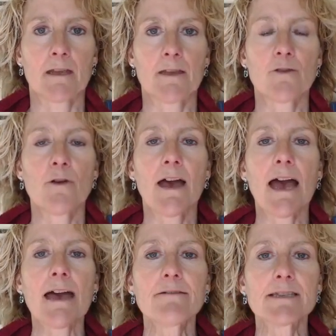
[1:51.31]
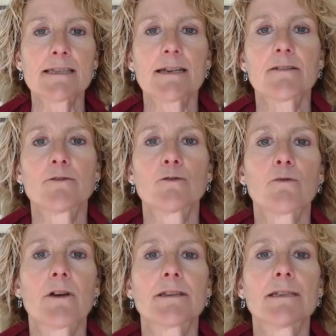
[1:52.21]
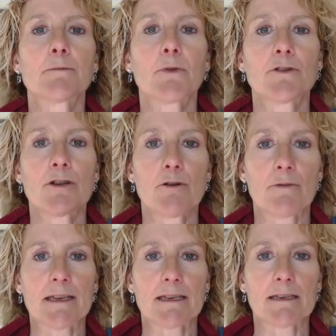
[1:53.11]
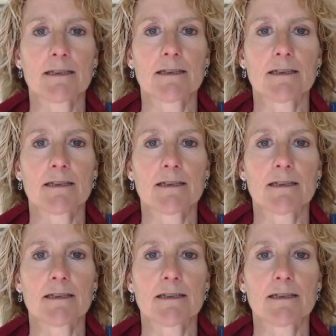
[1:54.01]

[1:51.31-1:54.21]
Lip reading: You have inside of you a deeper knowing.